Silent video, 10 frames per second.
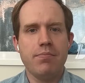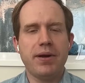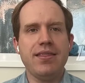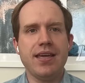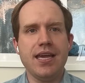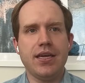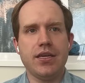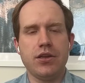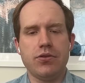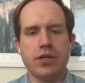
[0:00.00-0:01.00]
But I think,
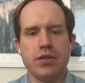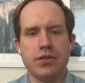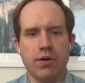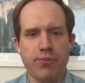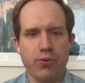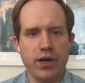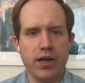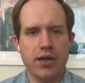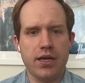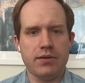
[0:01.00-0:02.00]
you know, the
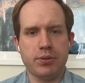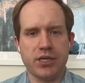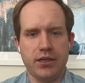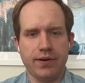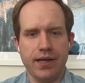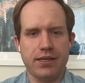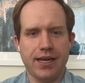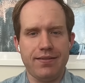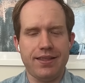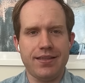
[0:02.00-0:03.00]
reporting, particularly around the
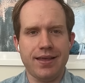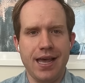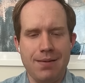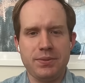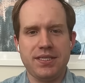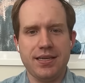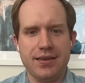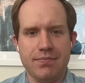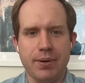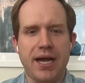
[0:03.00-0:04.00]
kind of the
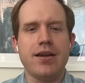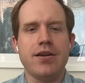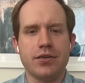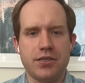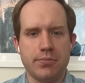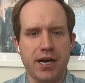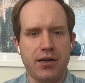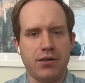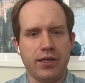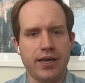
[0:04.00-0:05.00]
Epstein binders
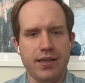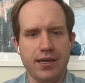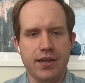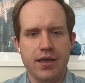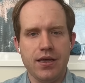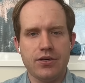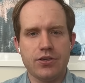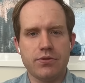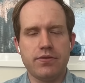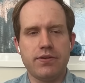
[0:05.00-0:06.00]
debacle, and I think in
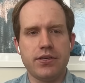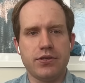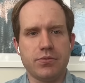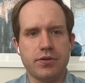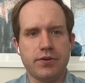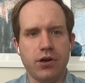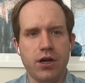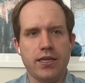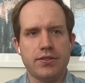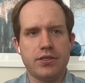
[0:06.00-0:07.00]
terms of your
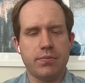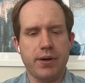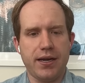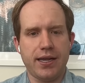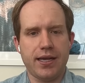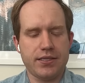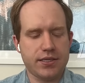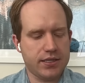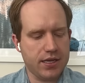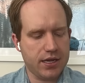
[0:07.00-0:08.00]
audience and your
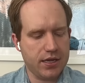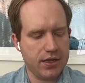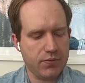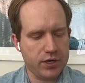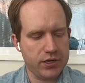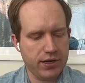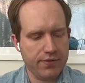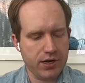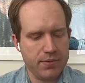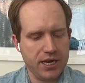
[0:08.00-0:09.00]
podcast, that what you
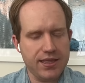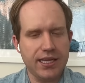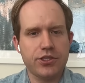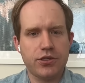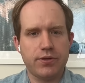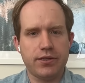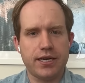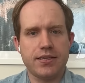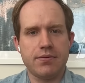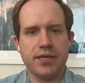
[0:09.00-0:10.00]
cover, I mean, I think it's so
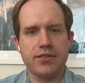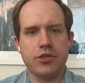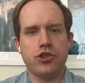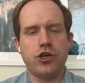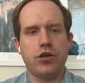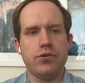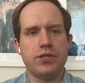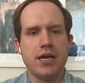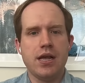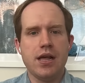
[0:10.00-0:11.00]
interesting because it shows